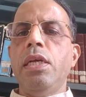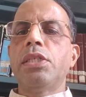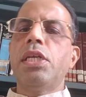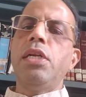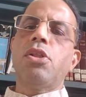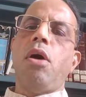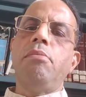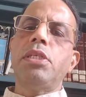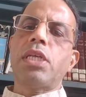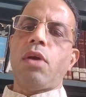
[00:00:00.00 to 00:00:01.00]
St.
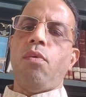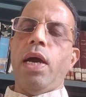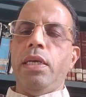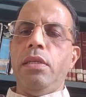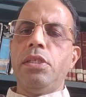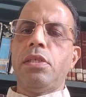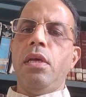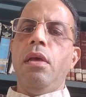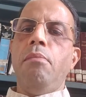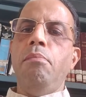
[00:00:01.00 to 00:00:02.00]
Thomas Aquinas,
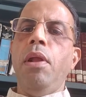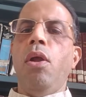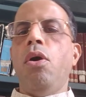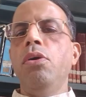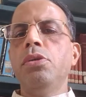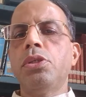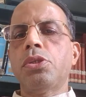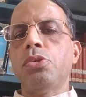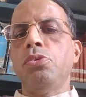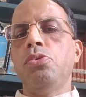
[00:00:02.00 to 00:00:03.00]
belongs
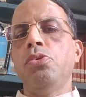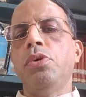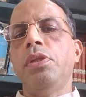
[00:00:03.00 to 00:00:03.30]
to